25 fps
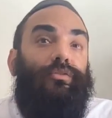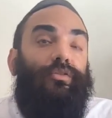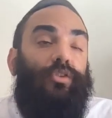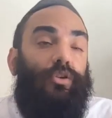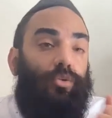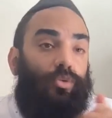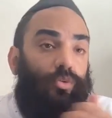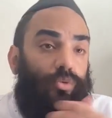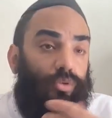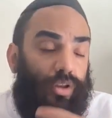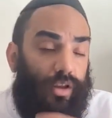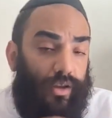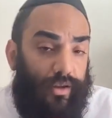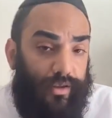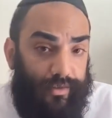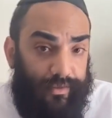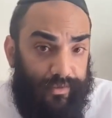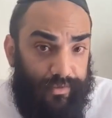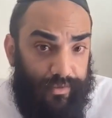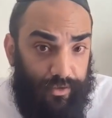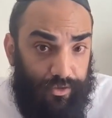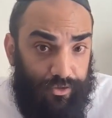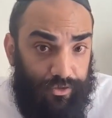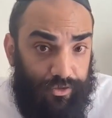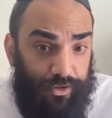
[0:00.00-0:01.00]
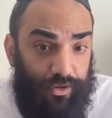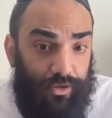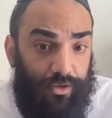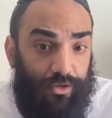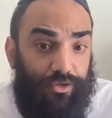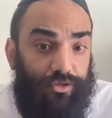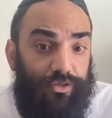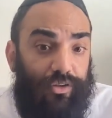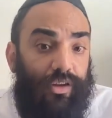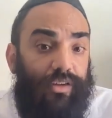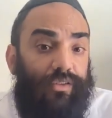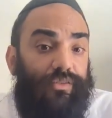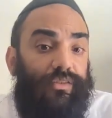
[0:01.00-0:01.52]
of Geula. It's the Shir
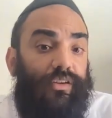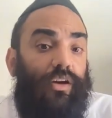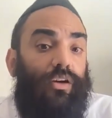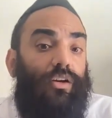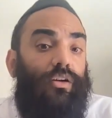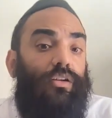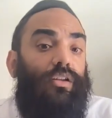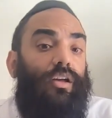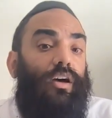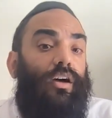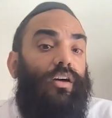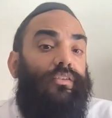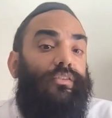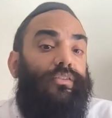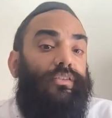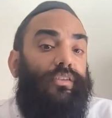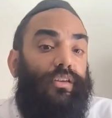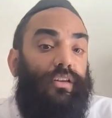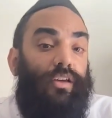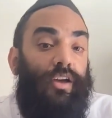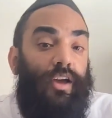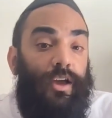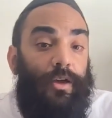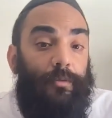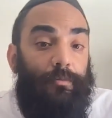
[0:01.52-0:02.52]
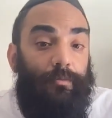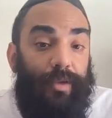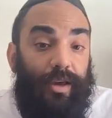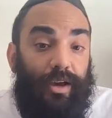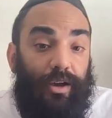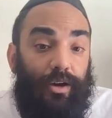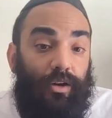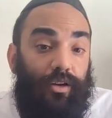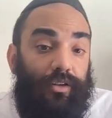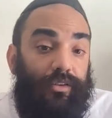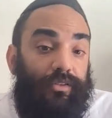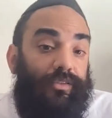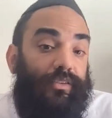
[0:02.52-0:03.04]
Sheyas Arla Asid.
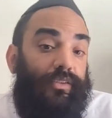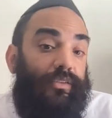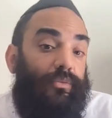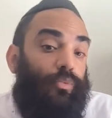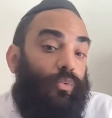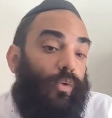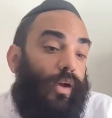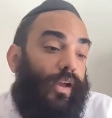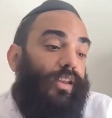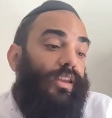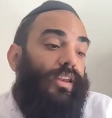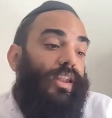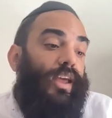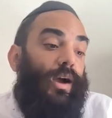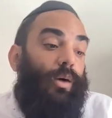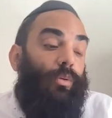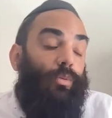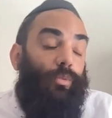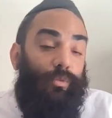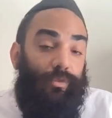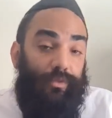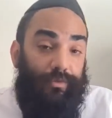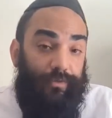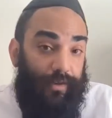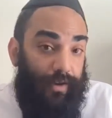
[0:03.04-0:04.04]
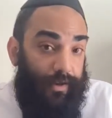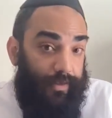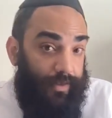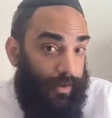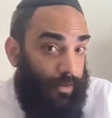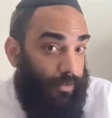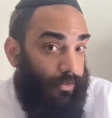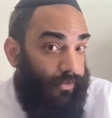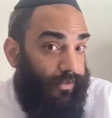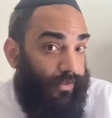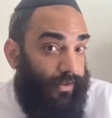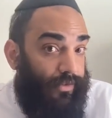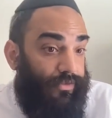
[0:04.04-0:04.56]
Because right now, when we find
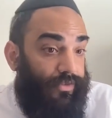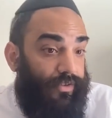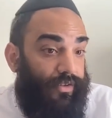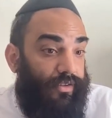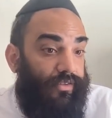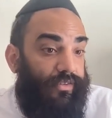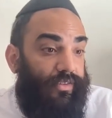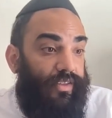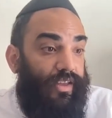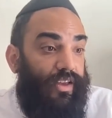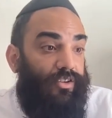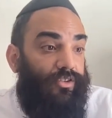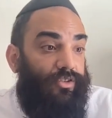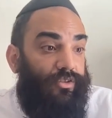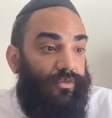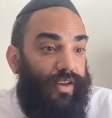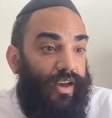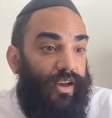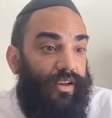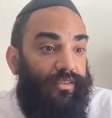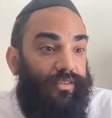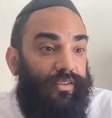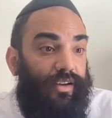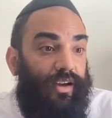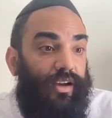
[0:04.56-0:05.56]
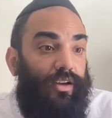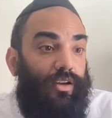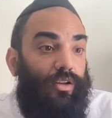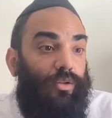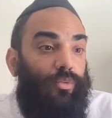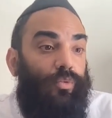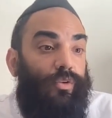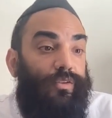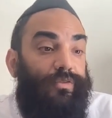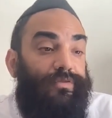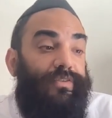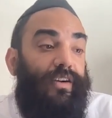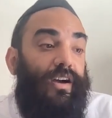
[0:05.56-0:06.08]
ourselves in a stage of exile,
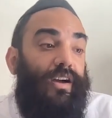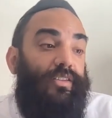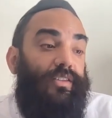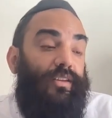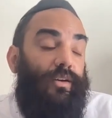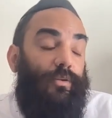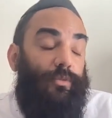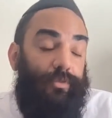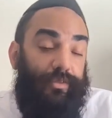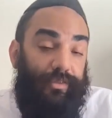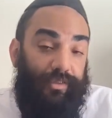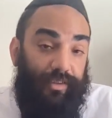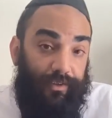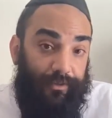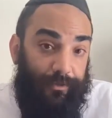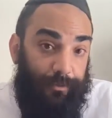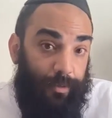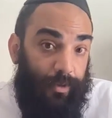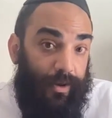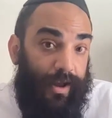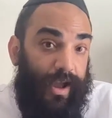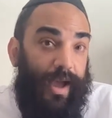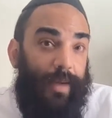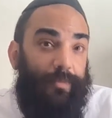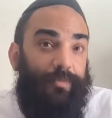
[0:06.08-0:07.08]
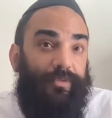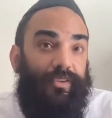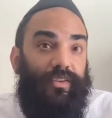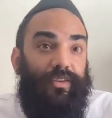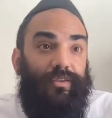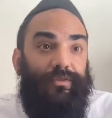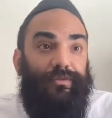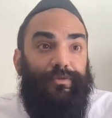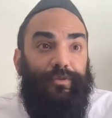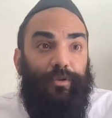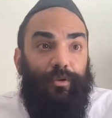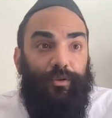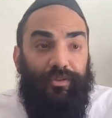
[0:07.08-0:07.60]
we find ourselves perhaps at the
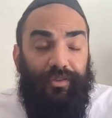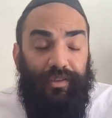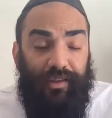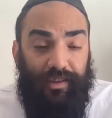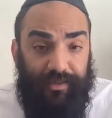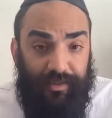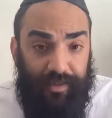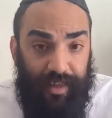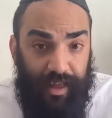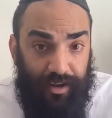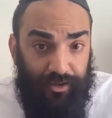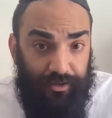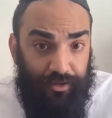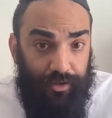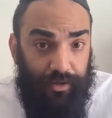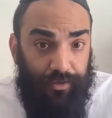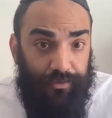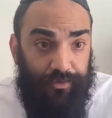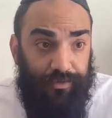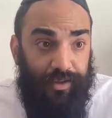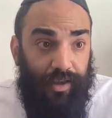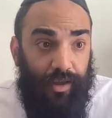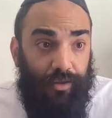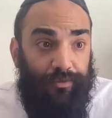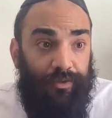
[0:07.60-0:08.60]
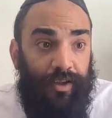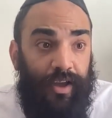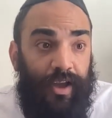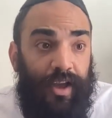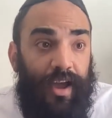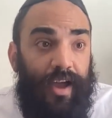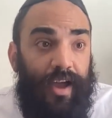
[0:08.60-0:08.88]
first extension of self,